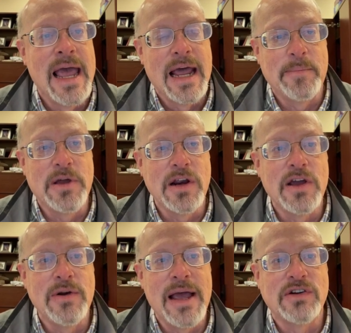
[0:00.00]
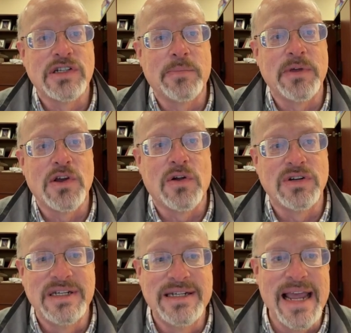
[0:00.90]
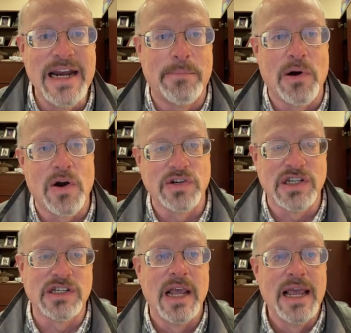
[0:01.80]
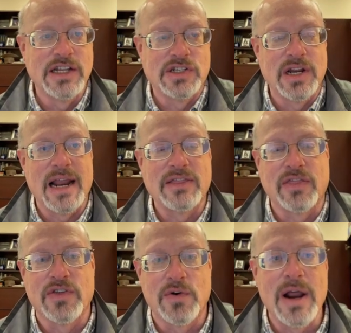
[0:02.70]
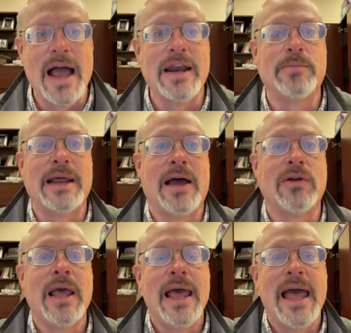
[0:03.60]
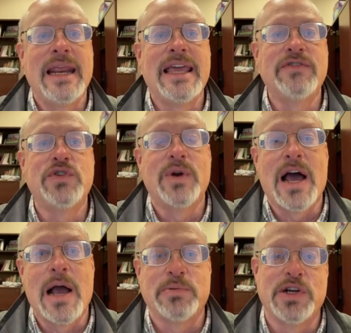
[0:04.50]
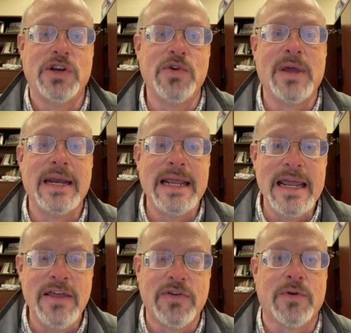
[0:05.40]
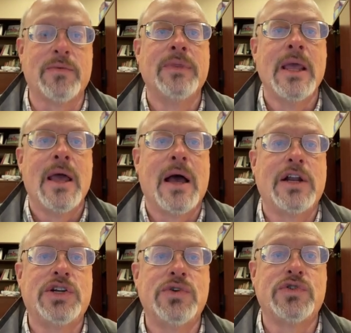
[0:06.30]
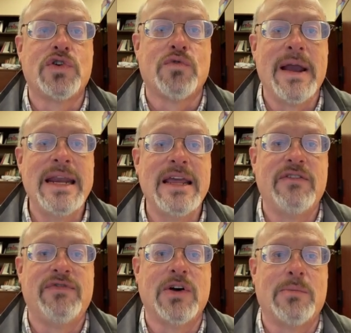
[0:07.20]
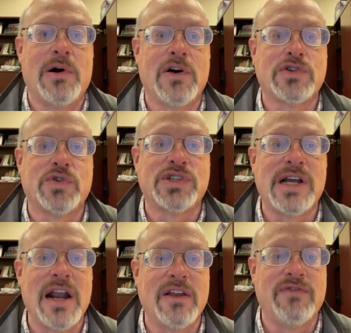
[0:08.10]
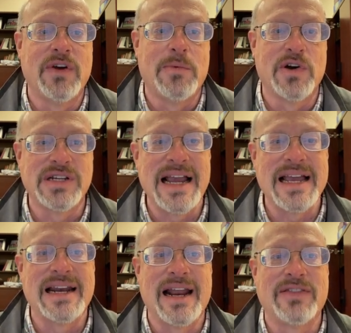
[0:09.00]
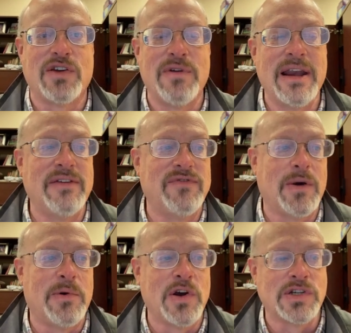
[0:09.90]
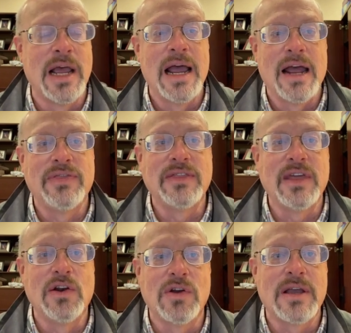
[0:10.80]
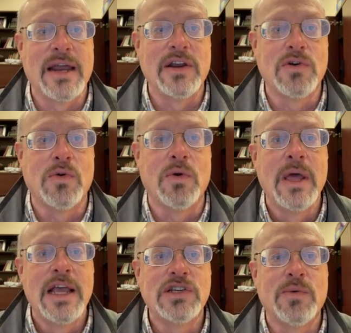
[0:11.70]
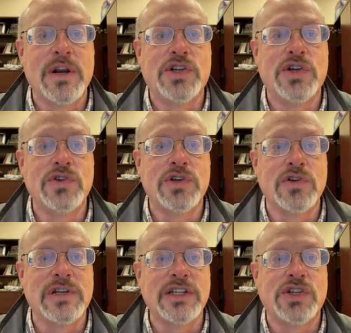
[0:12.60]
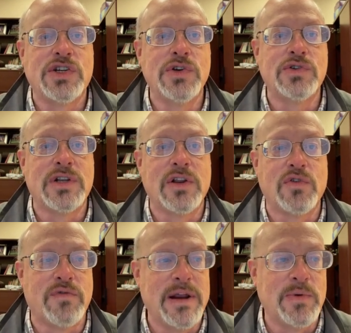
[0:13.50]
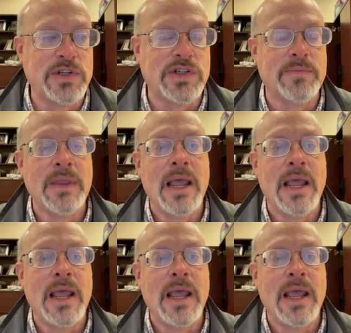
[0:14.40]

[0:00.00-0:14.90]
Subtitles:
and I'm going to go down to something called data bars. It's still like the third item down, and it gives you an option. You can either choose gradient fill bars or solid fill bars. I kind of like the gradient fill bars. I think they look kind of cool. So we're going to choose those. Let's choose the little green ones,